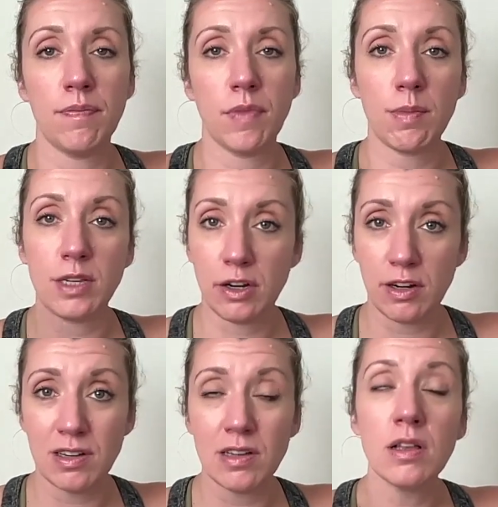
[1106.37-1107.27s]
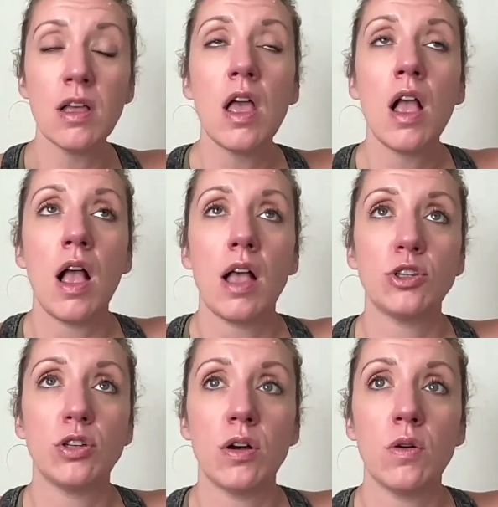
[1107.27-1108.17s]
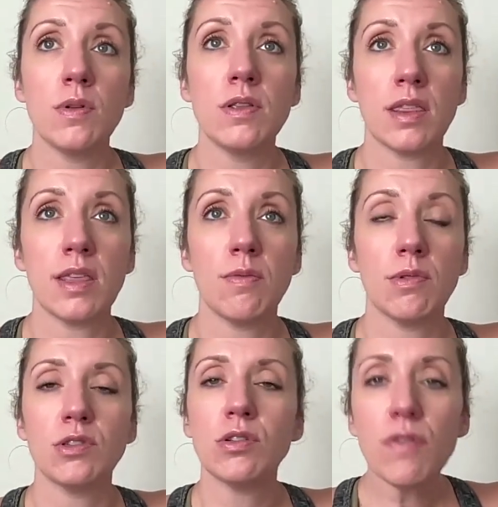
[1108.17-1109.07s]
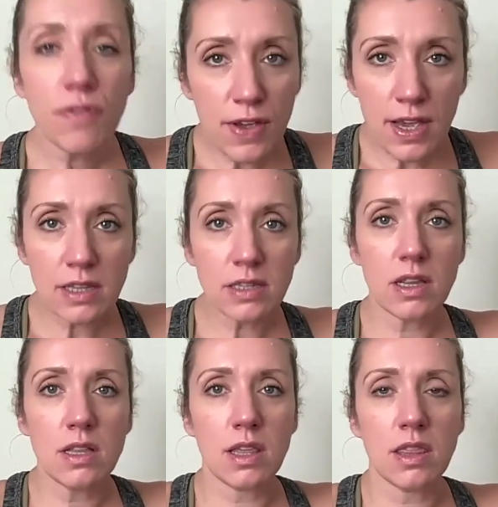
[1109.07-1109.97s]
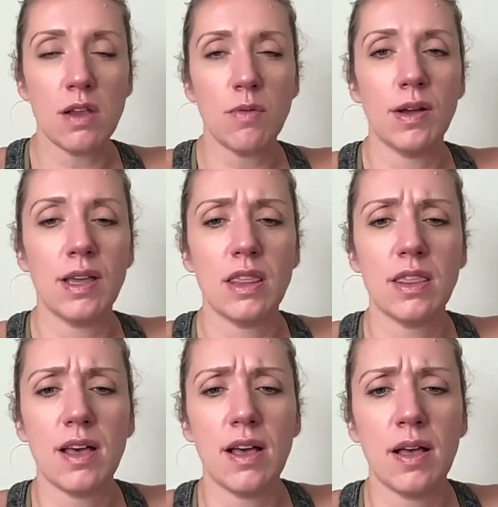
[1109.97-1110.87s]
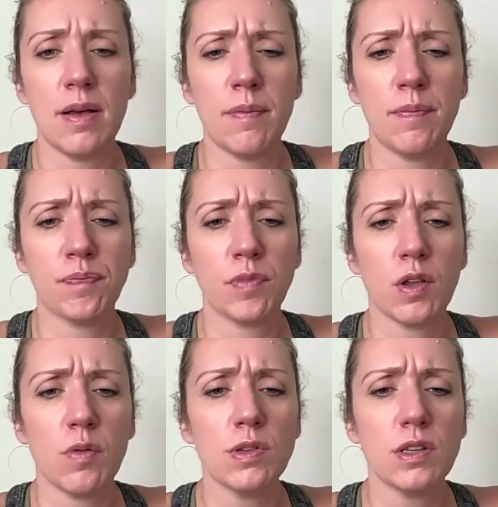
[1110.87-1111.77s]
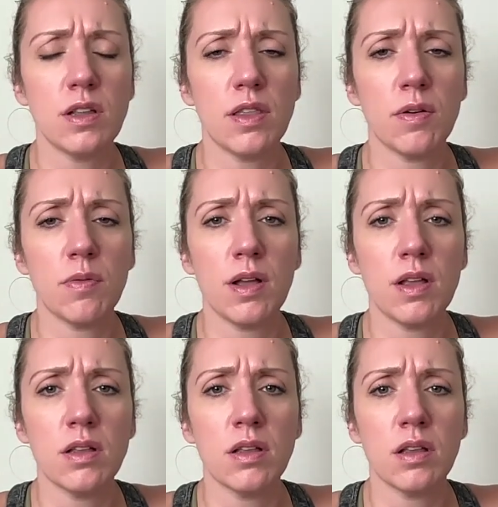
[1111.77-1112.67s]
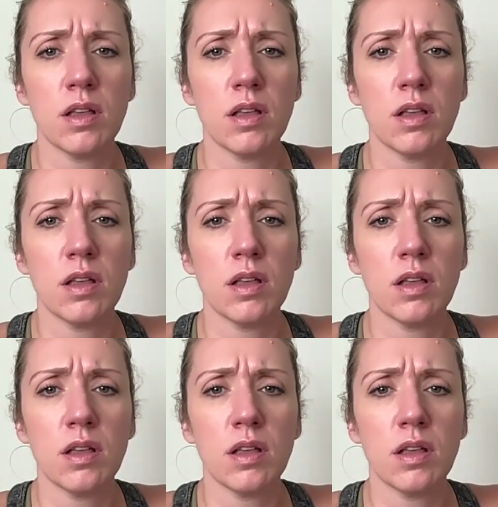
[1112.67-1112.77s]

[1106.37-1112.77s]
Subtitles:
material. So nothing with sulfates, nothing with what's another one?